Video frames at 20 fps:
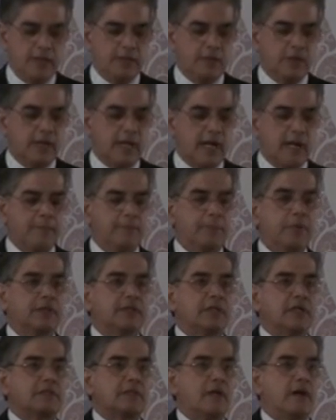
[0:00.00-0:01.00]
you can put
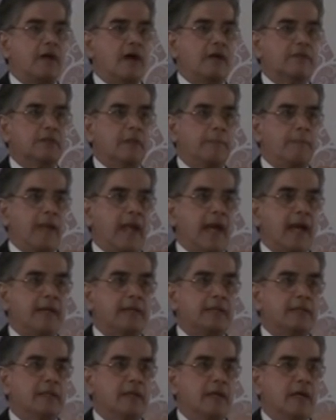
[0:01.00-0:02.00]
this around the plant,
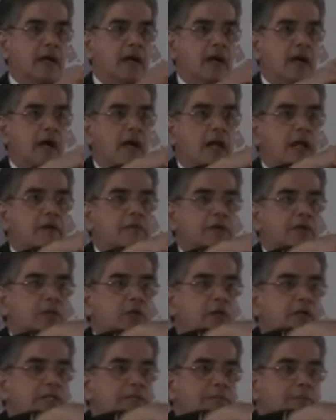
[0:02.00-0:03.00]
allow it
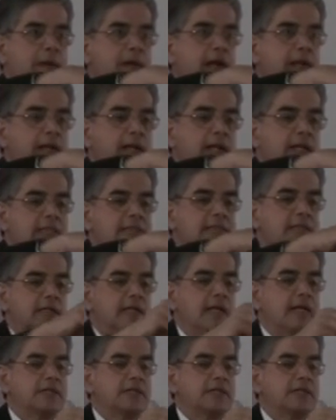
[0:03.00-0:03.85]
to expand nicely